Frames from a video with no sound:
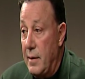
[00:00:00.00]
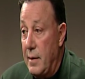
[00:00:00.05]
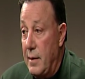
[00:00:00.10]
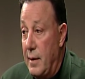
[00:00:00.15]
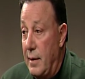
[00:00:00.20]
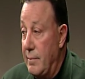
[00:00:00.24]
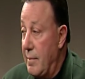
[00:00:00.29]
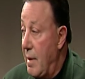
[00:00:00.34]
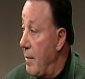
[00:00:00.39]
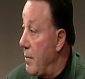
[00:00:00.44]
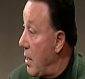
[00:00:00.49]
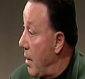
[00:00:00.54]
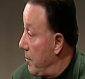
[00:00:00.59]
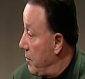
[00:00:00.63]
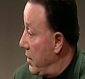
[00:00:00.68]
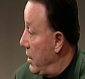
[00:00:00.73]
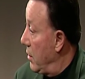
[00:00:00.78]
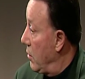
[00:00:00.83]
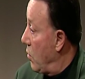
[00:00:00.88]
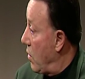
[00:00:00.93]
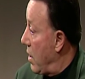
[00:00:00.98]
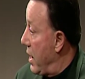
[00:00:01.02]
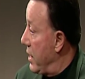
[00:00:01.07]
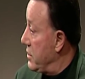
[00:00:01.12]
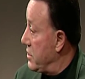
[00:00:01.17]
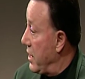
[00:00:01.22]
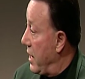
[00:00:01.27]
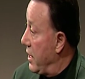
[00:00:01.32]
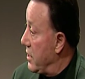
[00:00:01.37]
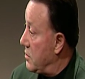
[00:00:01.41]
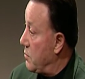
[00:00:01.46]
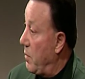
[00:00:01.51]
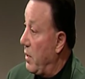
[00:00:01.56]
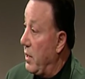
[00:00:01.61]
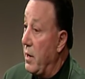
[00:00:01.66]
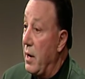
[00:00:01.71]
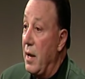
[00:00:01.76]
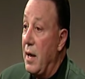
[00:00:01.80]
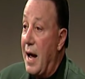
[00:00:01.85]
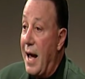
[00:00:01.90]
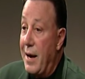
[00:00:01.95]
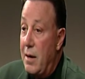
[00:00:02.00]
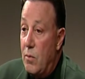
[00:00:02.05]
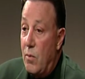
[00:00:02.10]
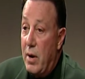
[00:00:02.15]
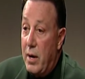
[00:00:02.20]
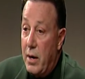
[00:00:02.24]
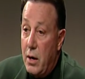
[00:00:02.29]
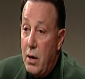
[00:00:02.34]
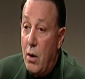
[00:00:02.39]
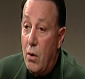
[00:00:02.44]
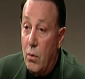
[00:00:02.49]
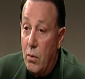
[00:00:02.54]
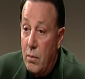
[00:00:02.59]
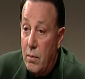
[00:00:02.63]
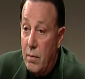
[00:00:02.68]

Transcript: I'm not, I'm not being a wise ass, but I didn't want to go